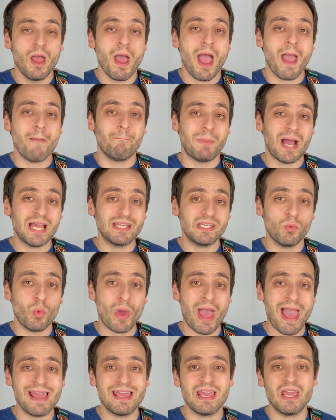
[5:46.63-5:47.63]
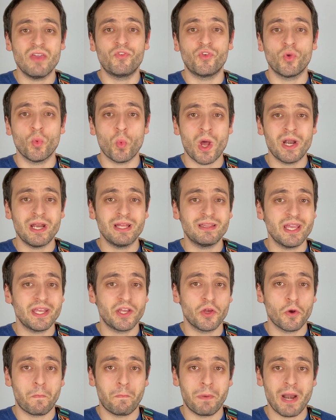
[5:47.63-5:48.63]
And by the way, if you want to take
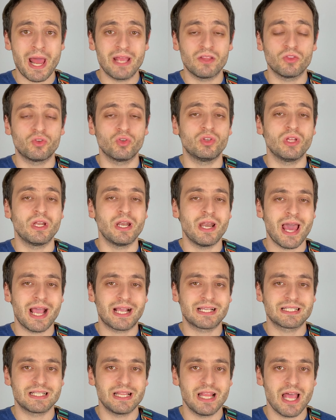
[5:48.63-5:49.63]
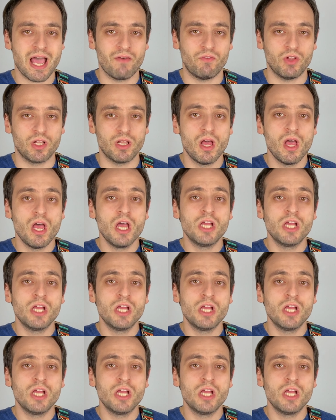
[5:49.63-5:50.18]
your playing to the next level,